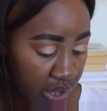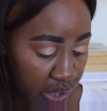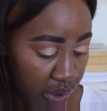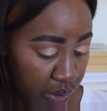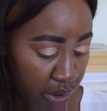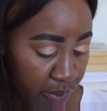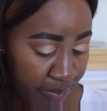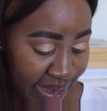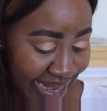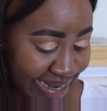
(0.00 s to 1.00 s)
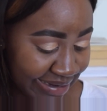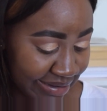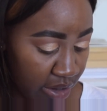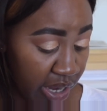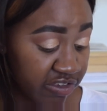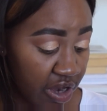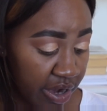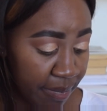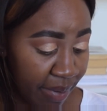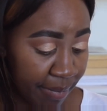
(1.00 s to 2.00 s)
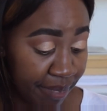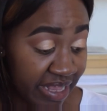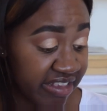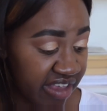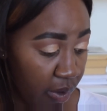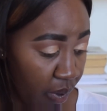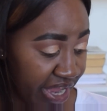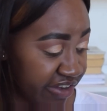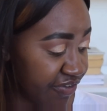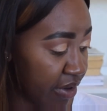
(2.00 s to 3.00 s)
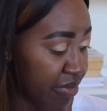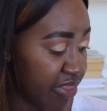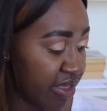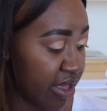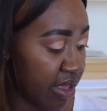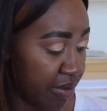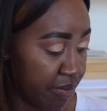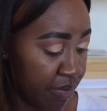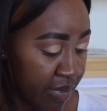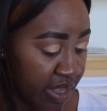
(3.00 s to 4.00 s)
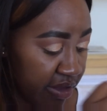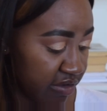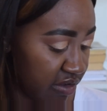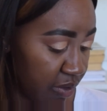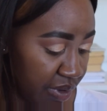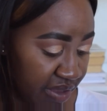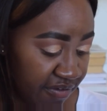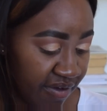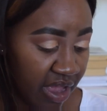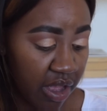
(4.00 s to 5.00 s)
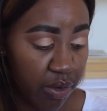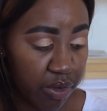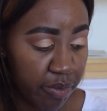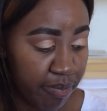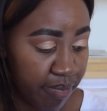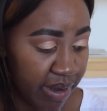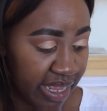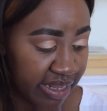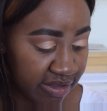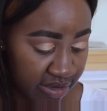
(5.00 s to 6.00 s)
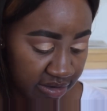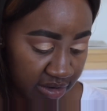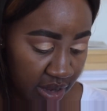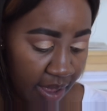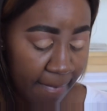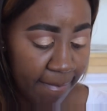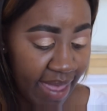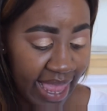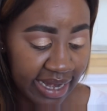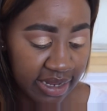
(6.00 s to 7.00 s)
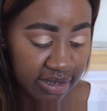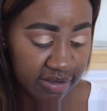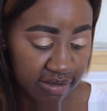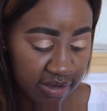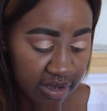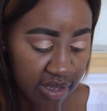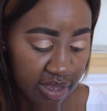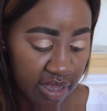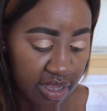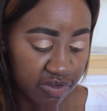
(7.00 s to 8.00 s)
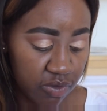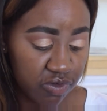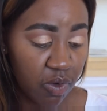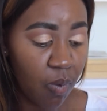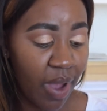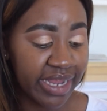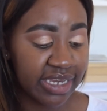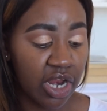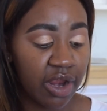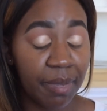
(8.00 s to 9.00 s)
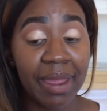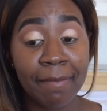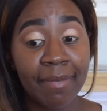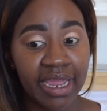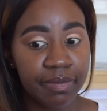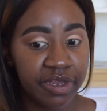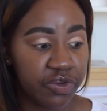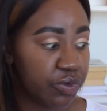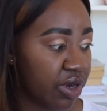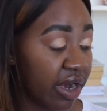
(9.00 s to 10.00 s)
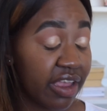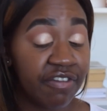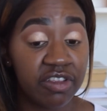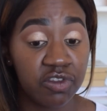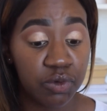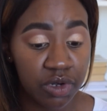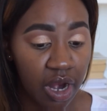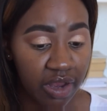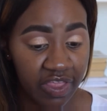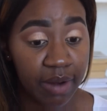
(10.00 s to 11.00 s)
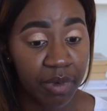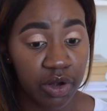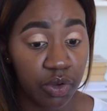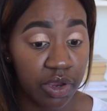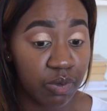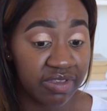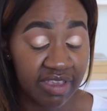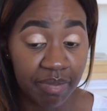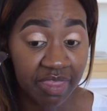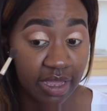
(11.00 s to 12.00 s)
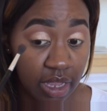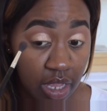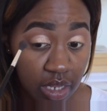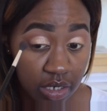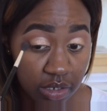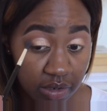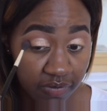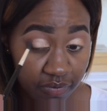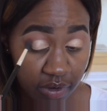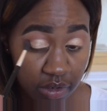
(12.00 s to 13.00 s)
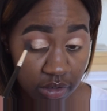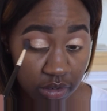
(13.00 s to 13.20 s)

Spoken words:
Cocoa Blend. Beans Are White from the Zoeva Cocoa Blend palette. It's also quite dark, but it might be too dark. If it's too dark, then I'm going to go in with something different.